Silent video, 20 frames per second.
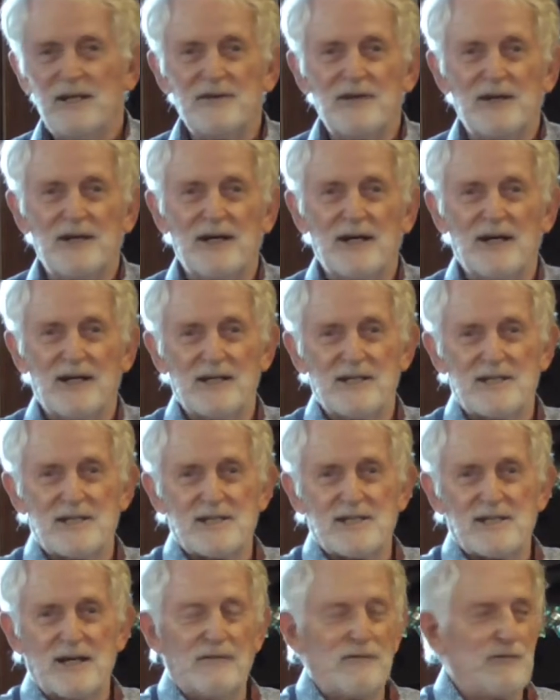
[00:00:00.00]
than
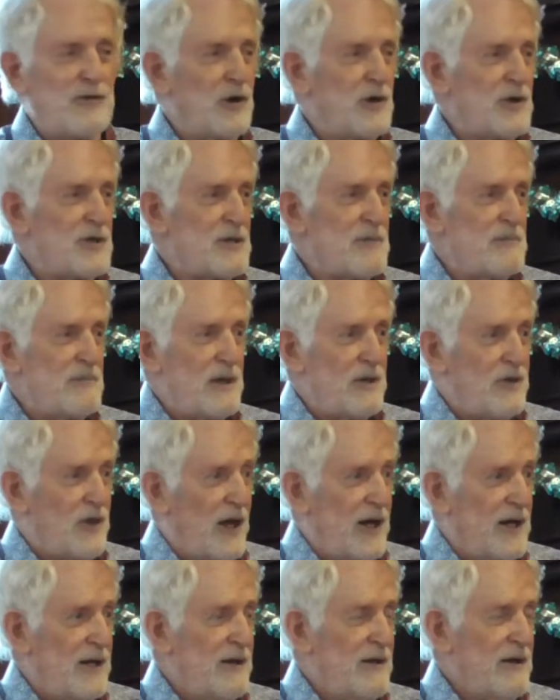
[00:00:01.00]
ice, and frozen
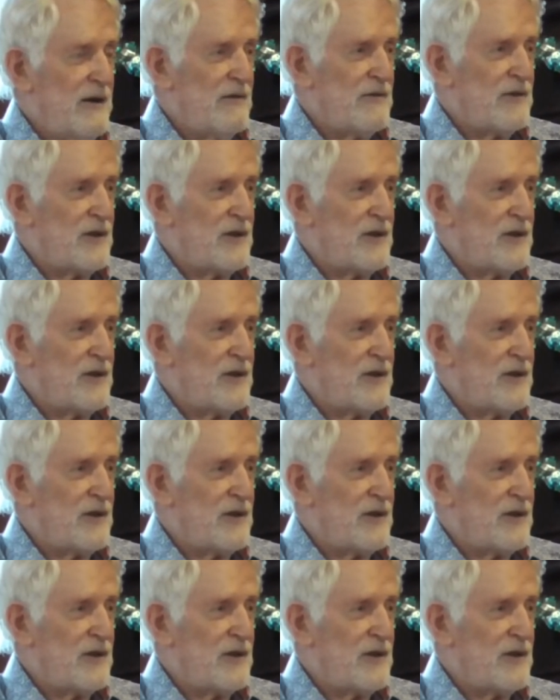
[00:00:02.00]
methane,